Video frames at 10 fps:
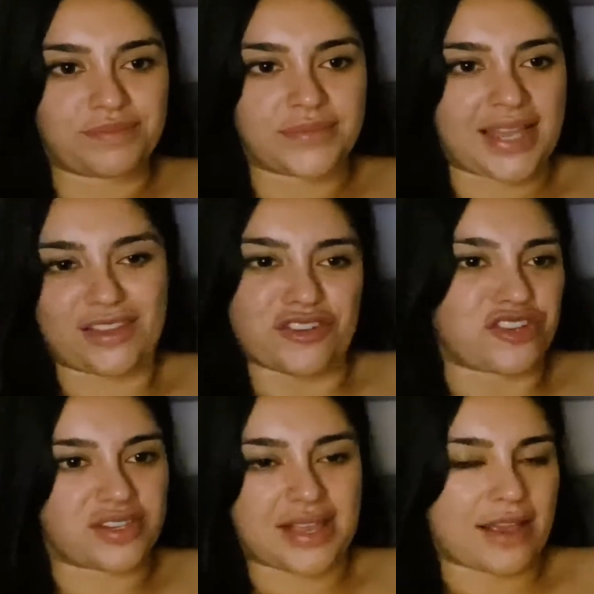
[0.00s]
that they're
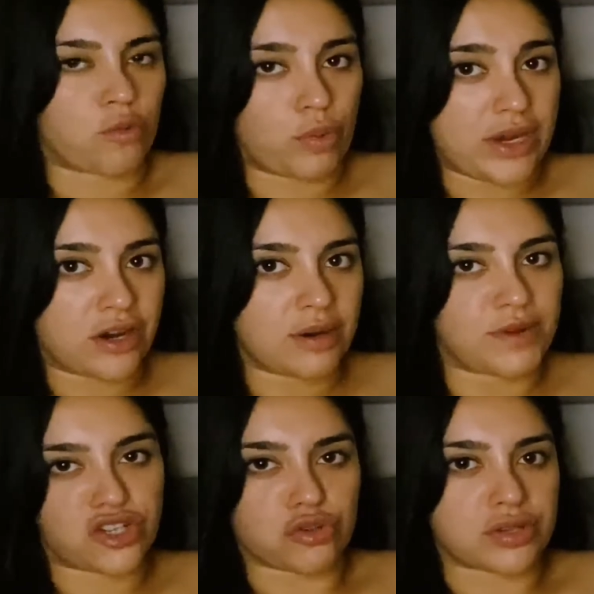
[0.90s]
just like weird,
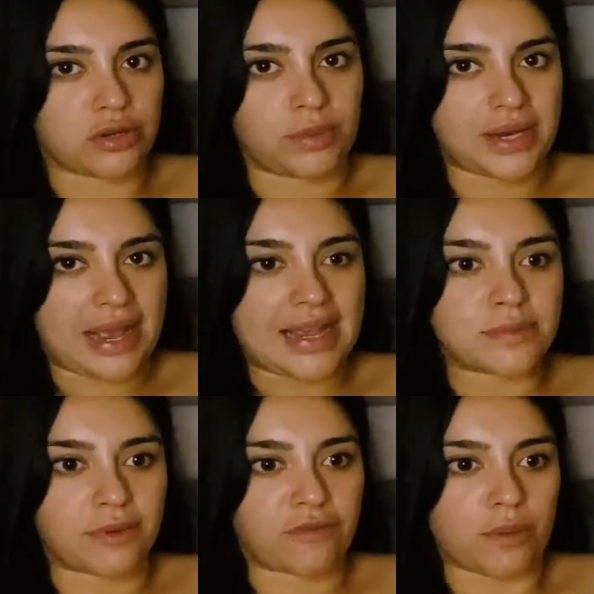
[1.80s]
but she'll still be nice.
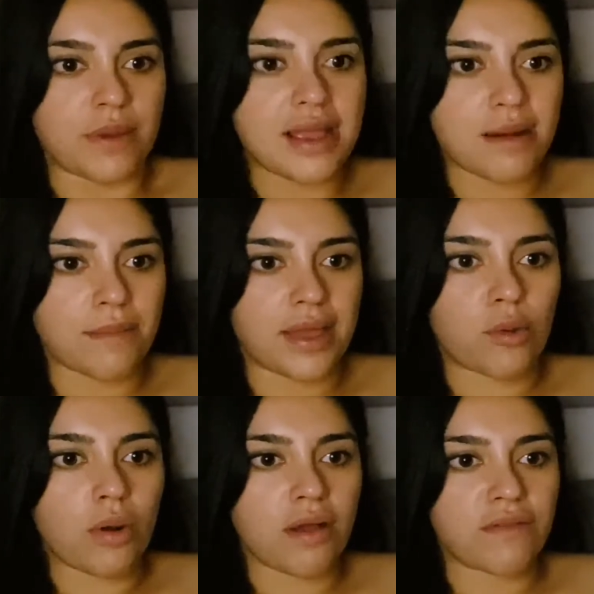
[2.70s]
But for me, I'm like,
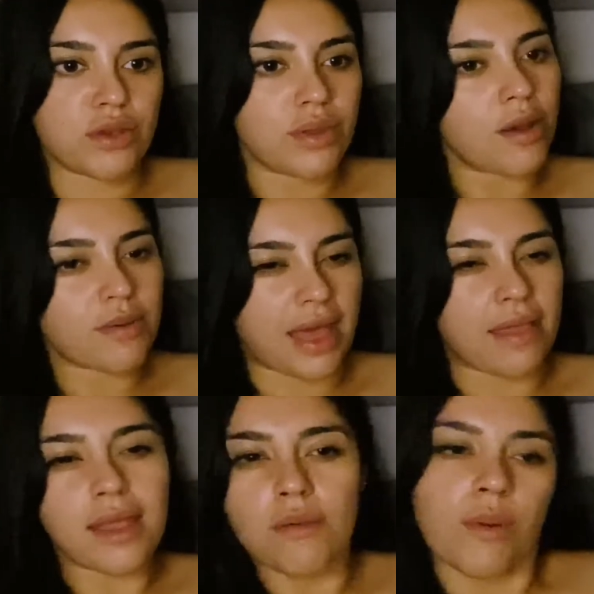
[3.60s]
well, if you know
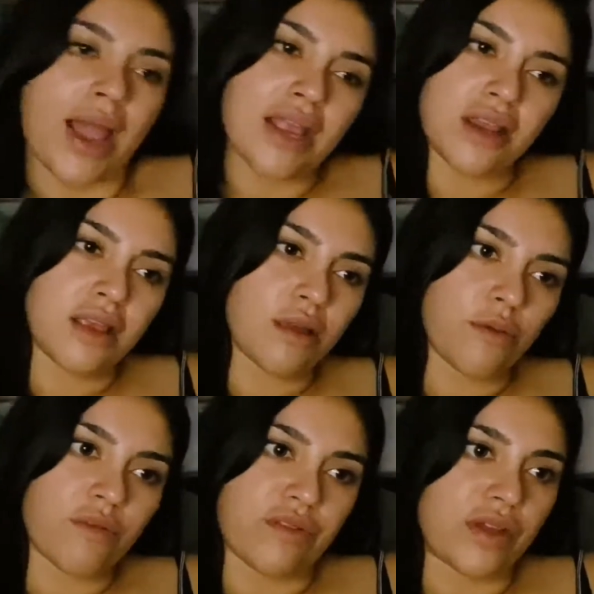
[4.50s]
that, like, why do
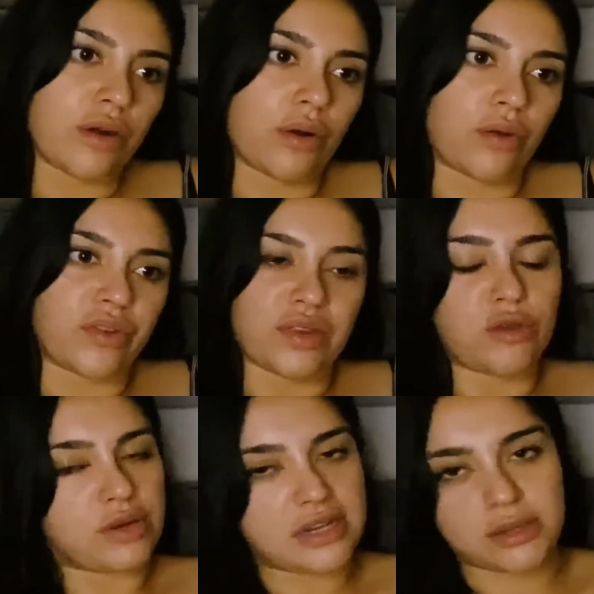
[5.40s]
you feel you
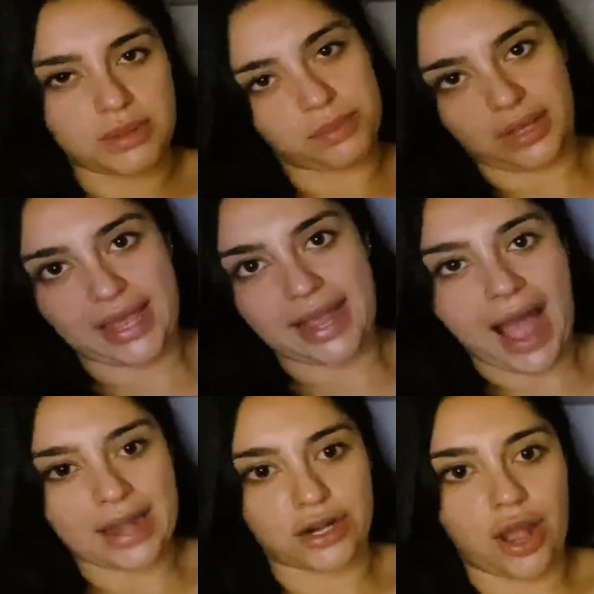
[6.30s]
need to be polite?
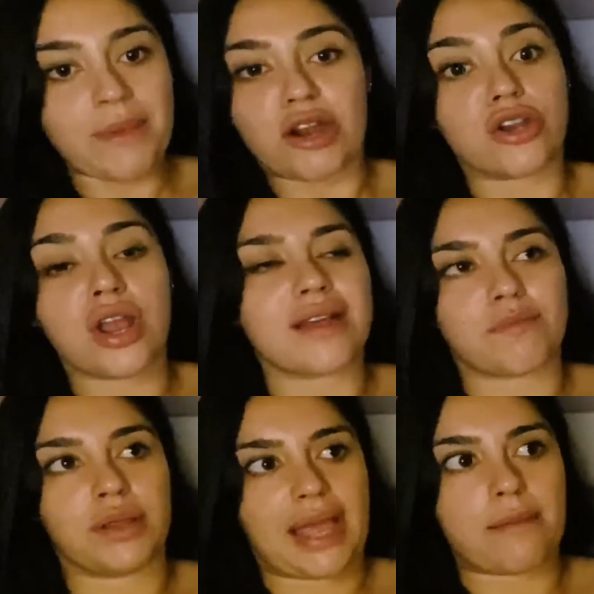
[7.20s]
I don't know. I mean, or not
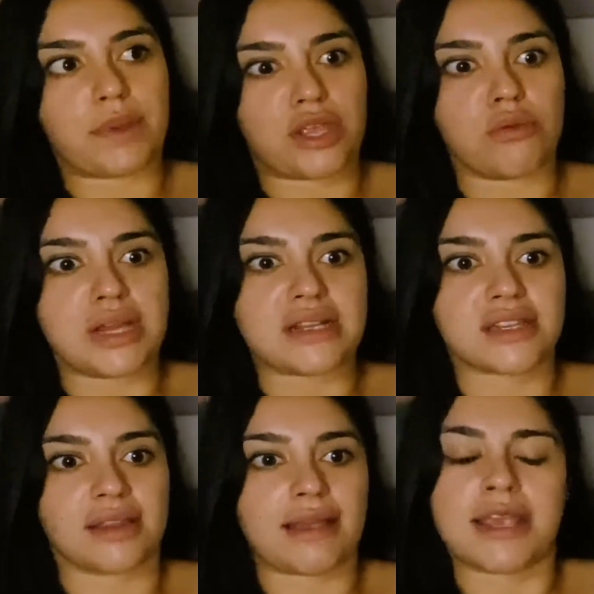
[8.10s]
polite, but you need
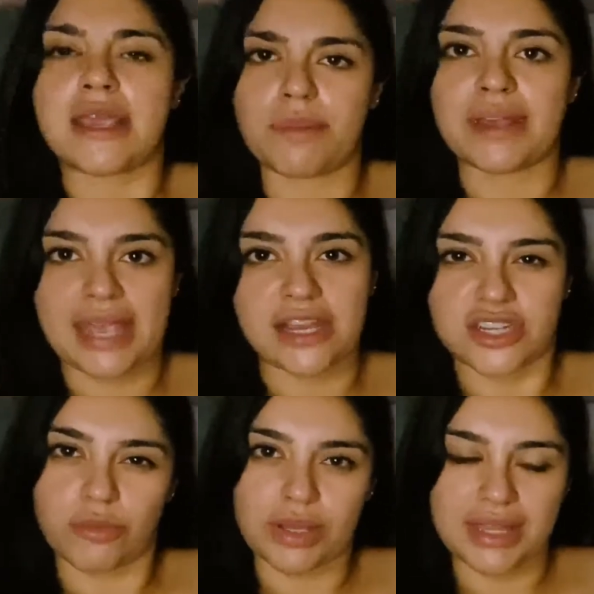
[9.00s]
to like keep
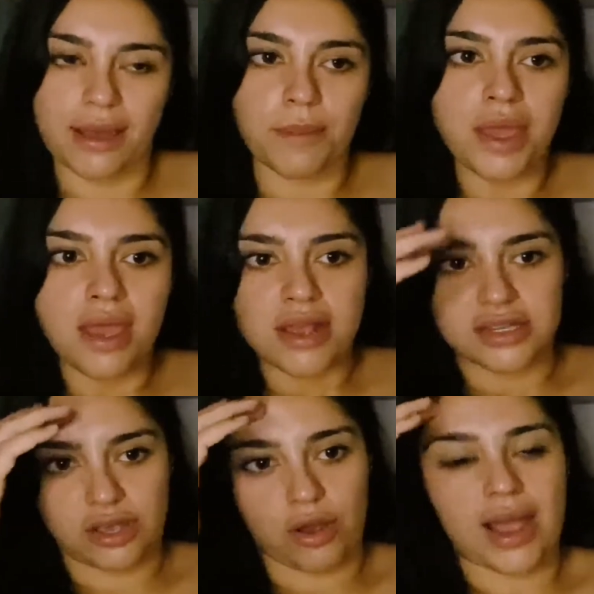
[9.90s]
engaging with them.
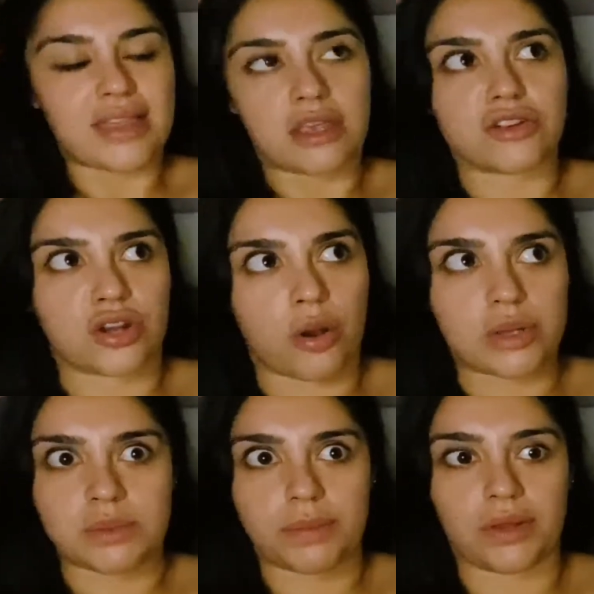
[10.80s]
So I think you should
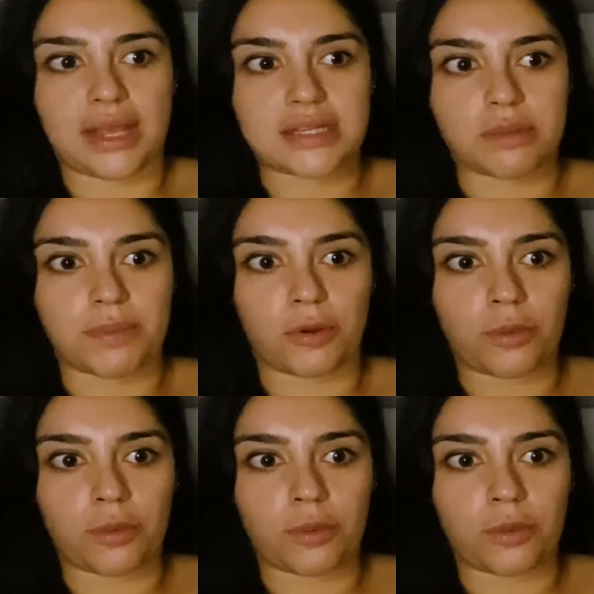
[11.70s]
always be polite to people,